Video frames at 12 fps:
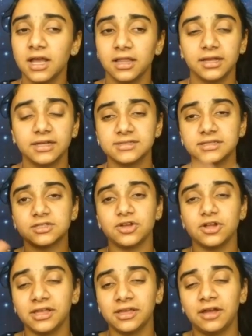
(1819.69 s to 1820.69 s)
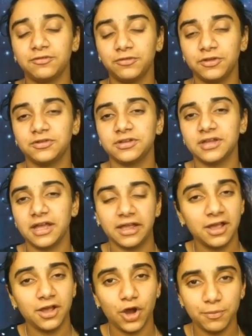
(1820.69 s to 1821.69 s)
Like I said, that's all I have for you
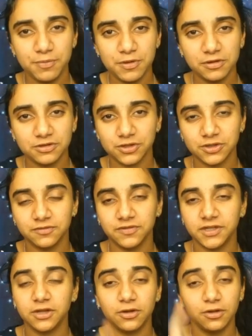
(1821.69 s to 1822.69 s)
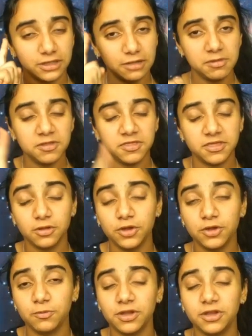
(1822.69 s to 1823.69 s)
today. Hope you enjoyed the video. Let me know
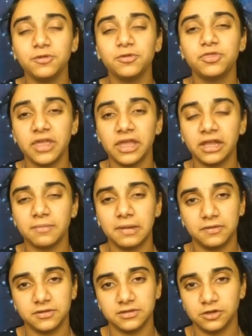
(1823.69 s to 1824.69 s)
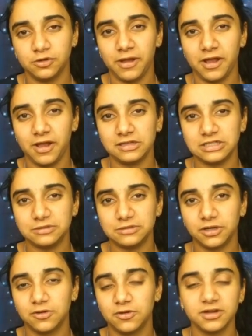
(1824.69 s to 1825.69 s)
what you think about this new Biology
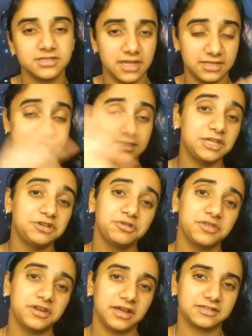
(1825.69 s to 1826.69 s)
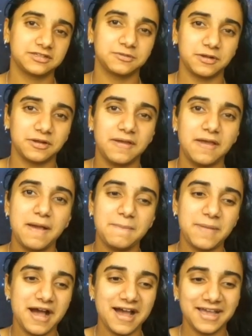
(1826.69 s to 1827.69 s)
1 course, and see you in the next one.
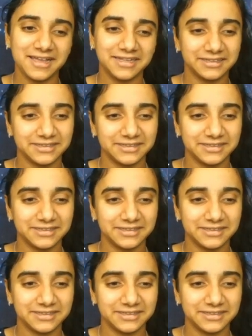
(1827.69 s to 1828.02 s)
Bye.